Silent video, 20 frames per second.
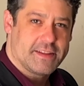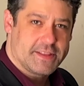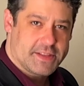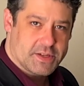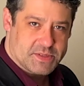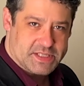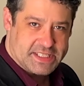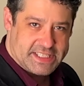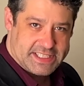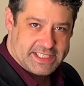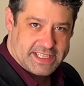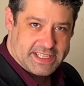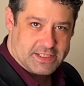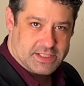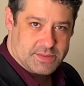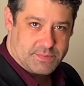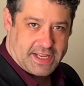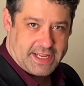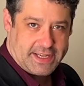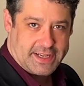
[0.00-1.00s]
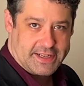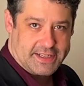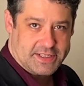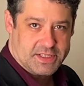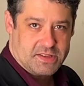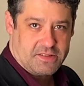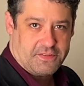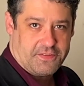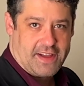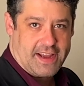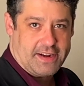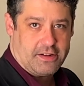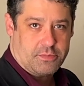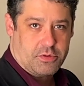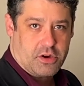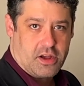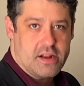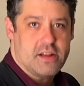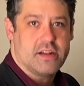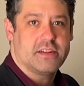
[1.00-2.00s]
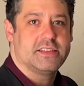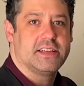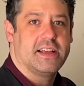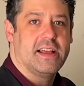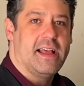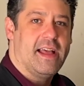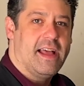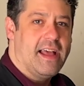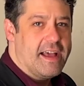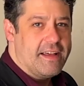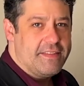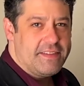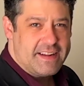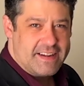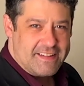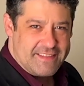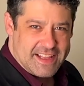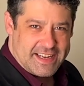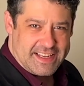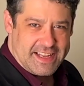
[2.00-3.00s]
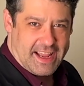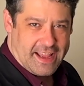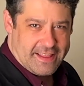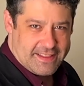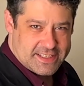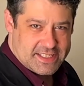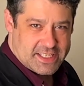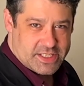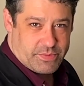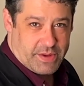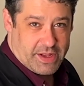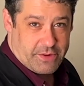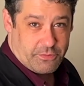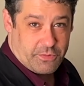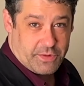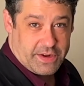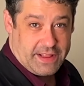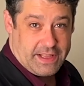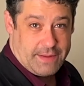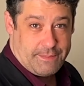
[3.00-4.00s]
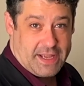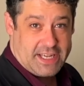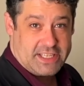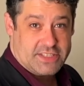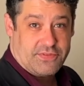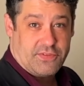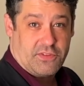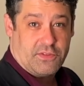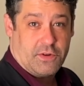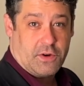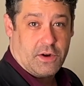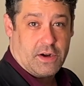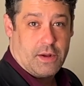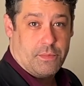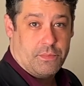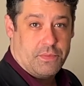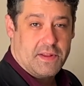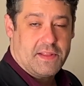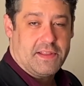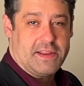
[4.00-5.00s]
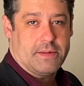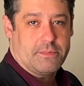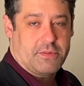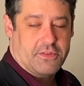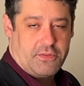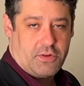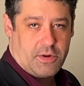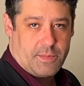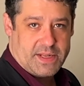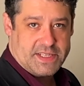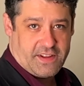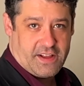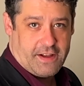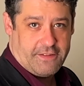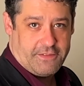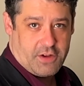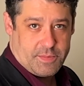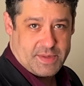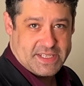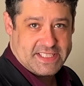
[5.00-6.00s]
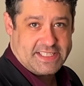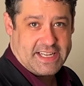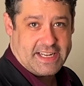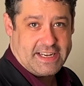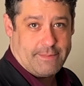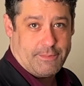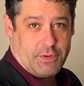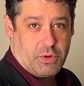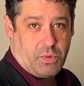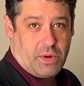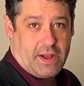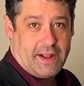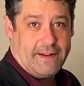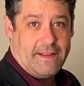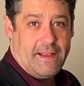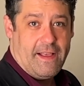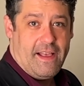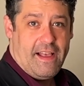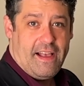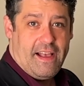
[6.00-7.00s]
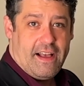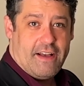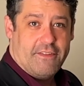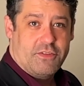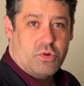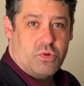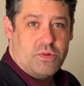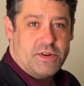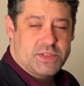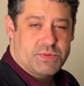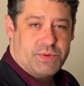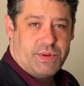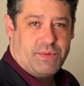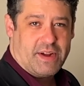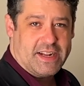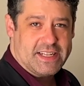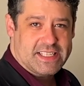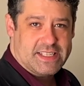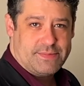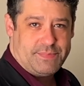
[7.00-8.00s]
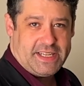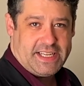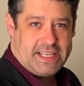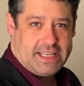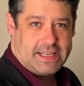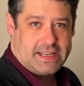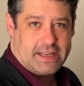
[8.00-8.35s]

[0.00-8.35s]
those details make it into the final product. At the end of the day, this is what really makes for a brilliant performance of Opus 10 number 1. Of course we want speed,